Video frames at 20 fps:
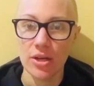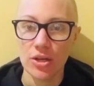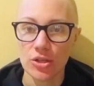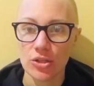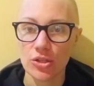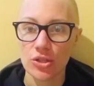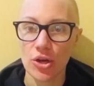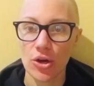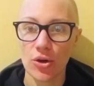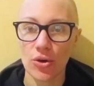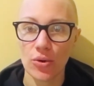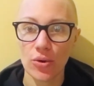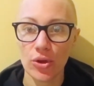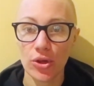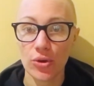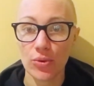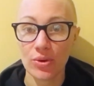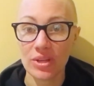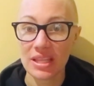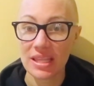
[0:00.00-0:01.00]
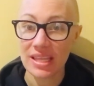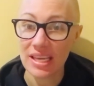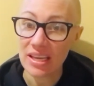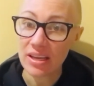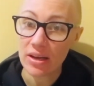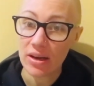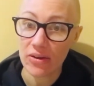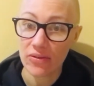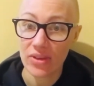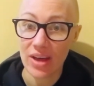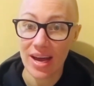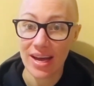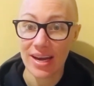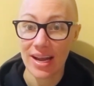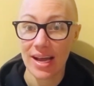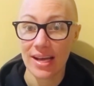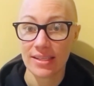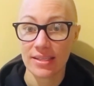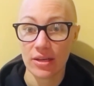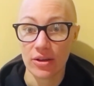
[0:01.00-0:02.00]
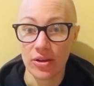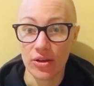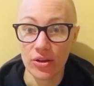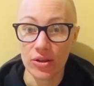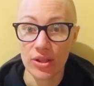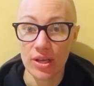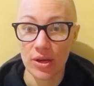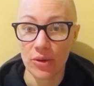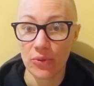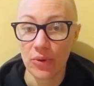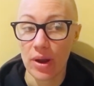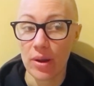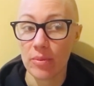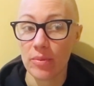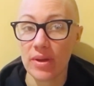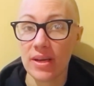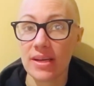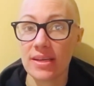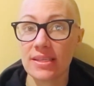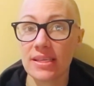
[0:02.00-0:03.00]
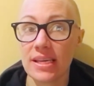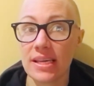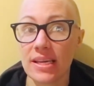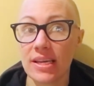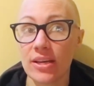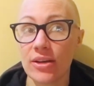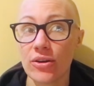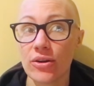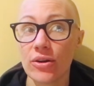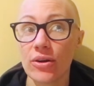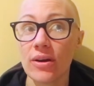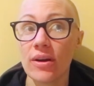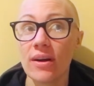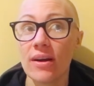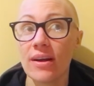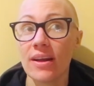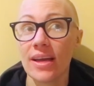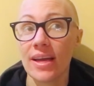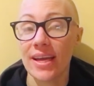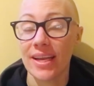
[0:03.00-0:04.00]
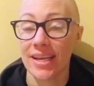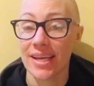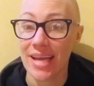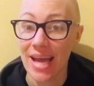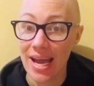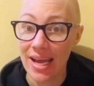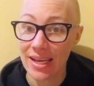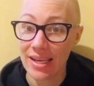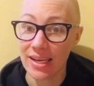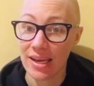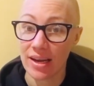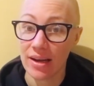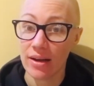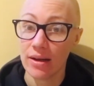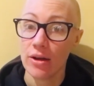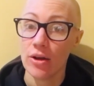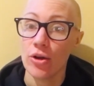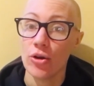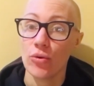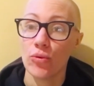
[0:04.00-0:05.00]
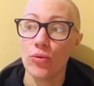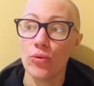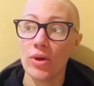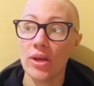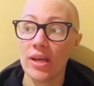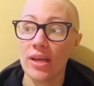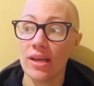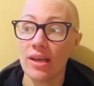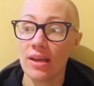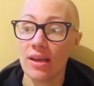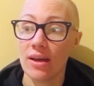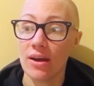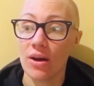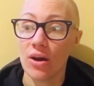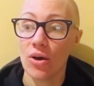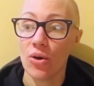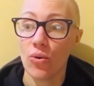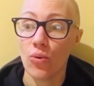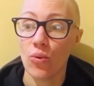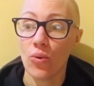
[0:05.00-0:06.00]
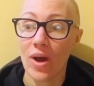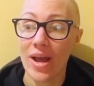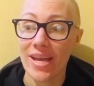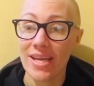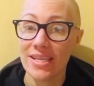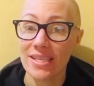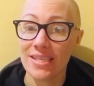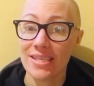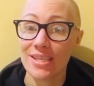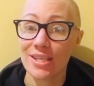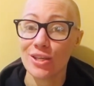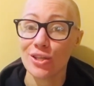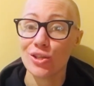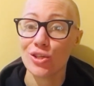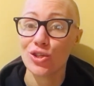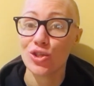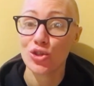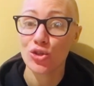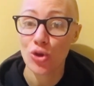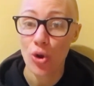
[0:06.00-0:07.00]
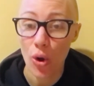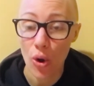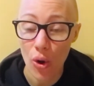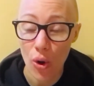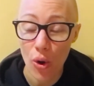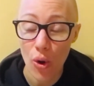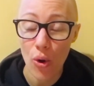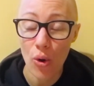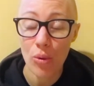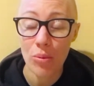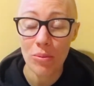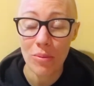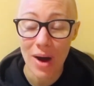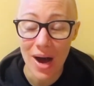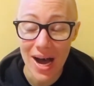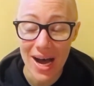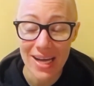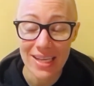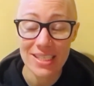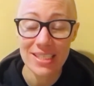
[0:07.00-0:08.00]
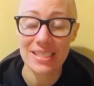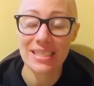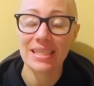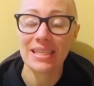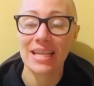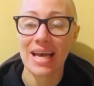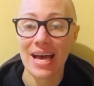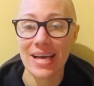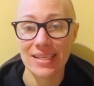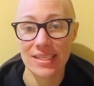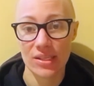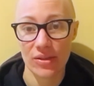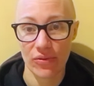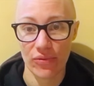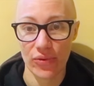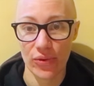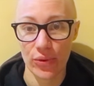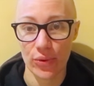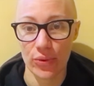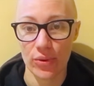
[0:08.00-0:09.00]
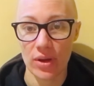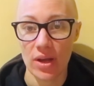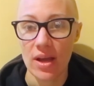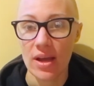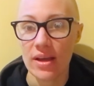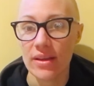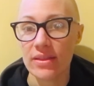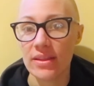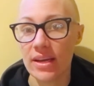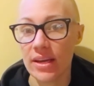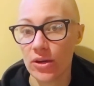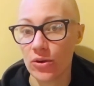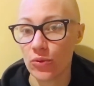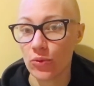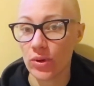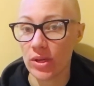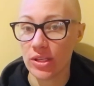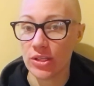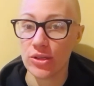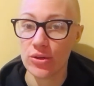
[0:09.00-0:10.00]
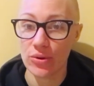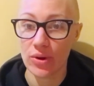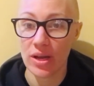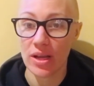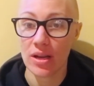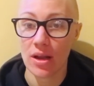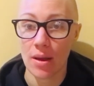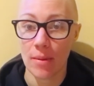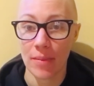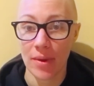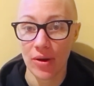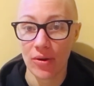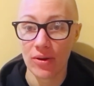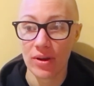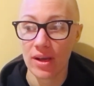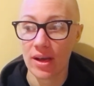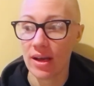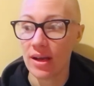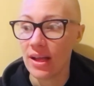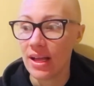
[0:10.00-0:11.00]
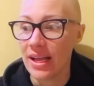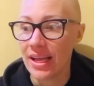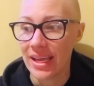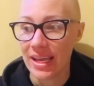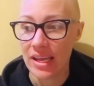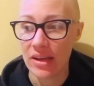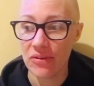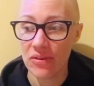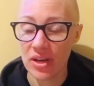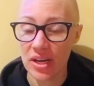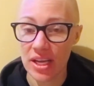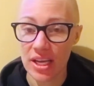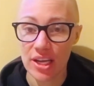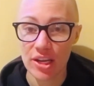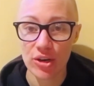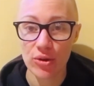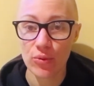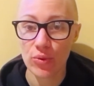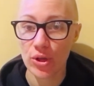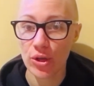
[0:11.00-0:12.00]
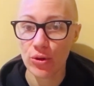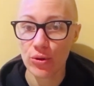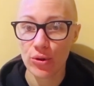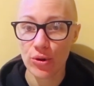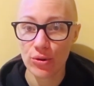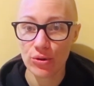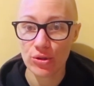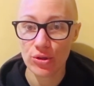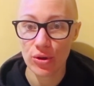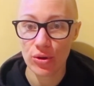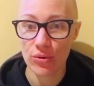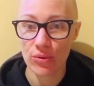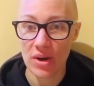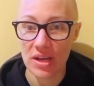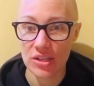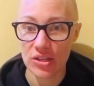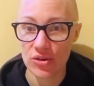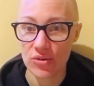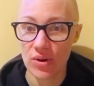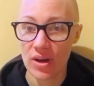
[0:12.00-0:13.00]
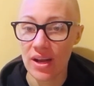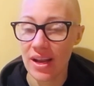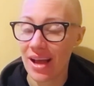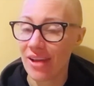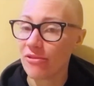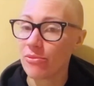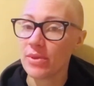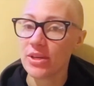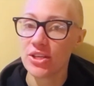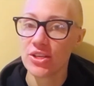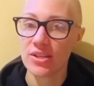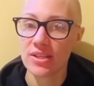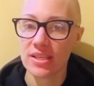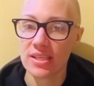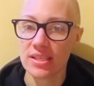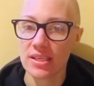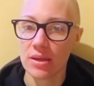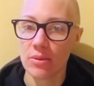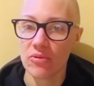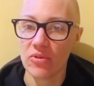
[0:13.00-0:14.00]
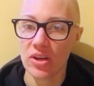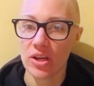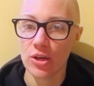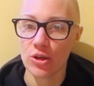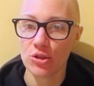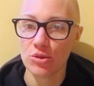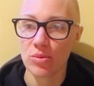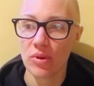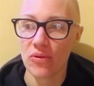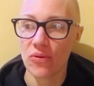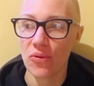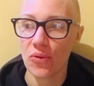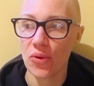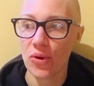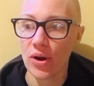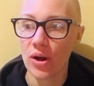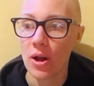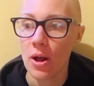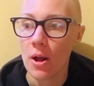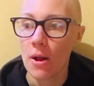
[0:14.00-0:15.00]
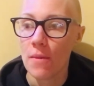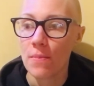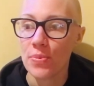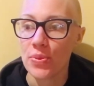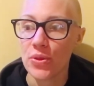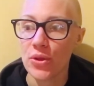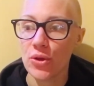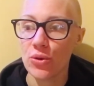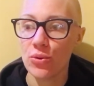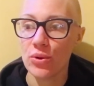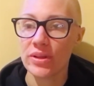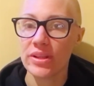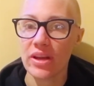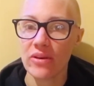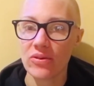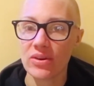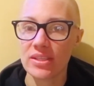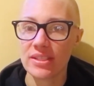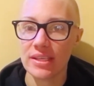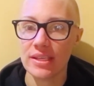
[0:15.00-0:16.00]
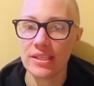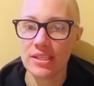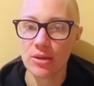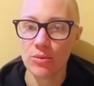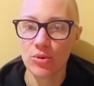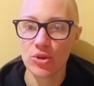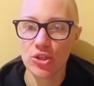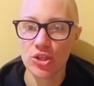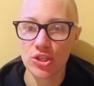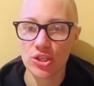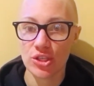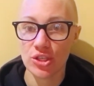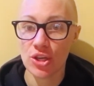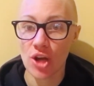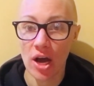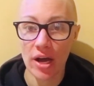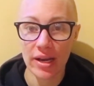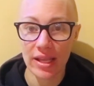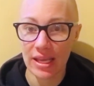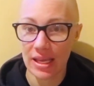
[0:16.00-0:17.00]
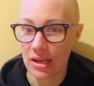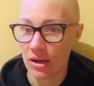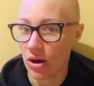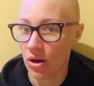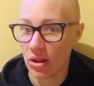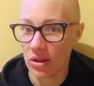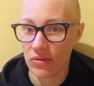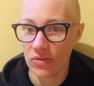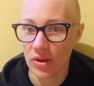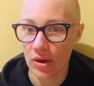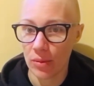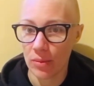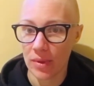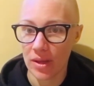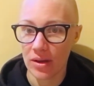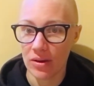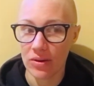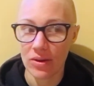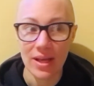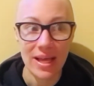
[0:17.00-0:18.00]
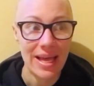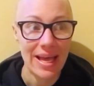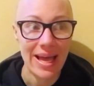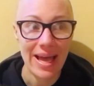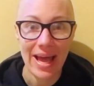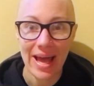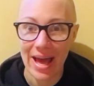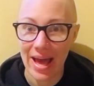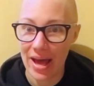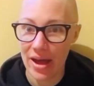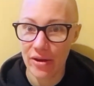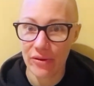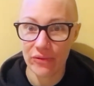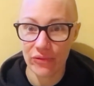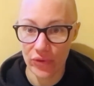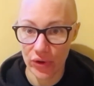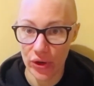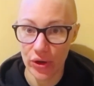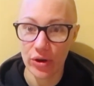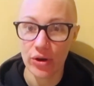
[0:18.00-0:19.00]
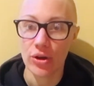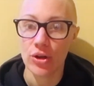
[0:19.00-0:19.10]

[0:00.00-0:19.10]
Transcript: So you would think of that as a good thing, right? Because here in Kenya, we waste so much less food than we do in America. Even here, when you go to a restaurant, I've mentioned this in videos before, you will never see someone just not eat all of their meal, ever.